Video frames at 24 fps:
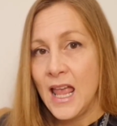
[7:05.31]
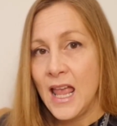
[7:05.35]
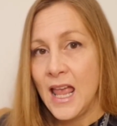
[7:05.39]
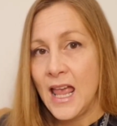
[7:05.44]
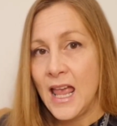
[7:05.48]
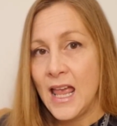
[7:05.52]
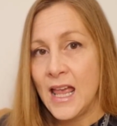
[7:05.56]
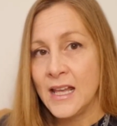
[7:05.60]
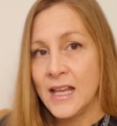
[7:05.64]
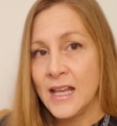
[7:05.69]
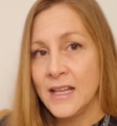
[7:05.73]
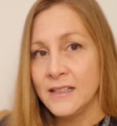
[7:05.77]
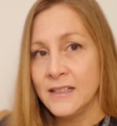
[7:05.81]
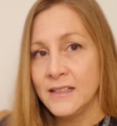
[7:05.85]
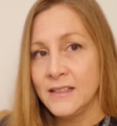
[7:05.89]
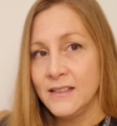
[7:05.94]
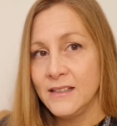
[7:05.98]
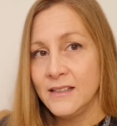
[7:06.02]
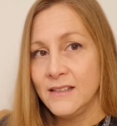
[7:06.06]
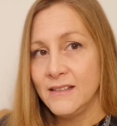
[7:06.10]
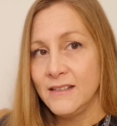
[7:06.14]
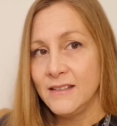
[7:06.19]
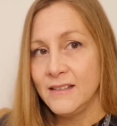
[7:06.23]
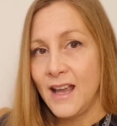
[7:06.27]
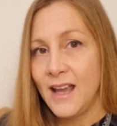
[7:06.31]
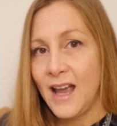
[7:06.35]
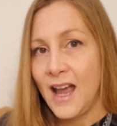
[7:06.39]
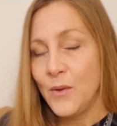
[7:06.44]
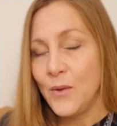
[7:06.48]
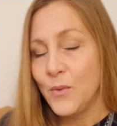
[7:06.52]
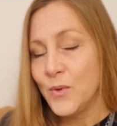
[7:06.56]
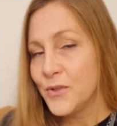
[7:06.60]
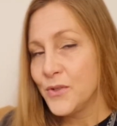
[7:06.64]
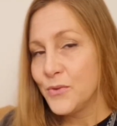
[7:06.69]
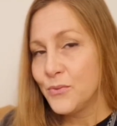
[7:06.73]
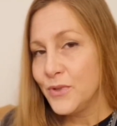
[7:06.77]
and I
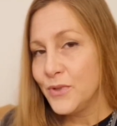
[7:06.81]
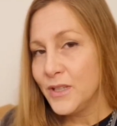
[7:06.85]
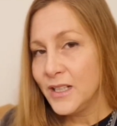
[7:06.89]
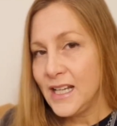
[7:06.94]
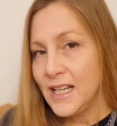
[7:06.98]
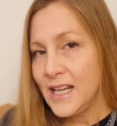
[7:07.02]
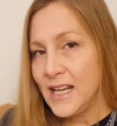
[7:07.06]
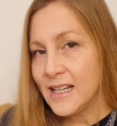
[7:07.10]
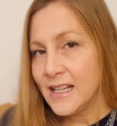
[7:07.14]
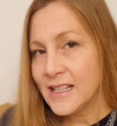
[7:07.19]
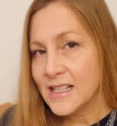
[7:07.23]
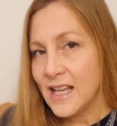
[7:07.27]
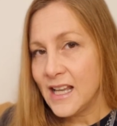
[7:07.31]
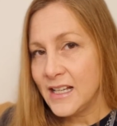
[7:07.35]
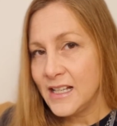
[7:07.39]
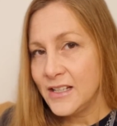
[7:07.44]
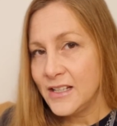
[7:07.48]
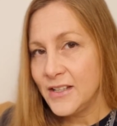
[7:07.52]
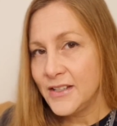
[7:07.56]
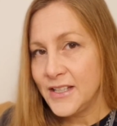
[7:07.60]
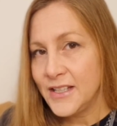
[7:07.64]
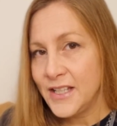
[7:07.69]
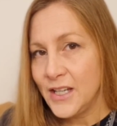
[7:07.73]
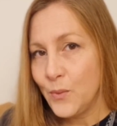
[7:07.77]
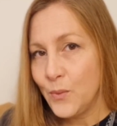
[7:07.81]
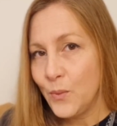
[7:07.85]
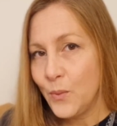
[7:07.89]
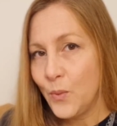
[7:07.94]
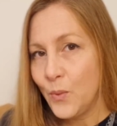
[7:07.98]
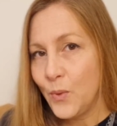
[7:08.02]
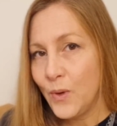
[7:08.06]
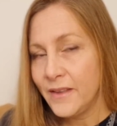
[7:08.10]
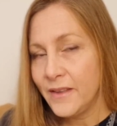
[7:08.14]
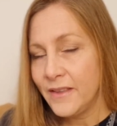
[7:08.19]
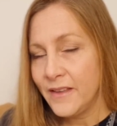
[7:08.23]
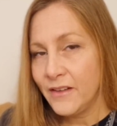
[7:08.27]
was really excited to see
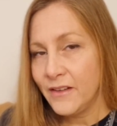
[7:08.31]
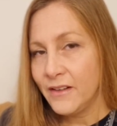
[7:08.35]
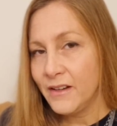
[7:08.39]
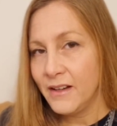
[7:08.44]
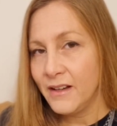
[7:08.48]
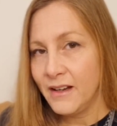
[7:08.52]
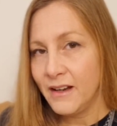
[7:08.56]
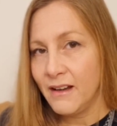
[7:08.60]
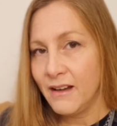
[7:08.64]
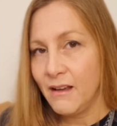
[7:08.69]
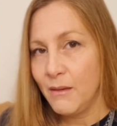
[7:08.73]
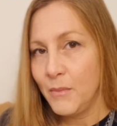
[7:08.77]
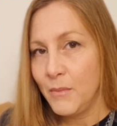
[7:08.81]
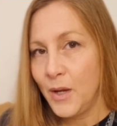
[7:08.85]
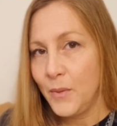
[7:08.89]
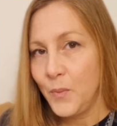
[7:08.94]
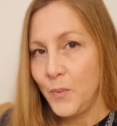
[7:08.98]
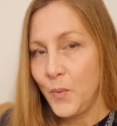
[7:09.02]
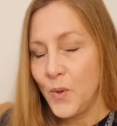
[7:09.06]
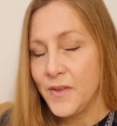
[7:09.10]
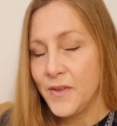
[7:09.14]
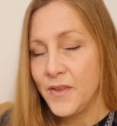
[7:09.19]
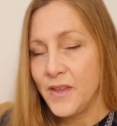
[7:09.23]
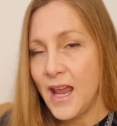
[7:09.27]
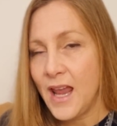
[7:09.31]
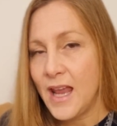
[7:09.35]
what they're going to come up with,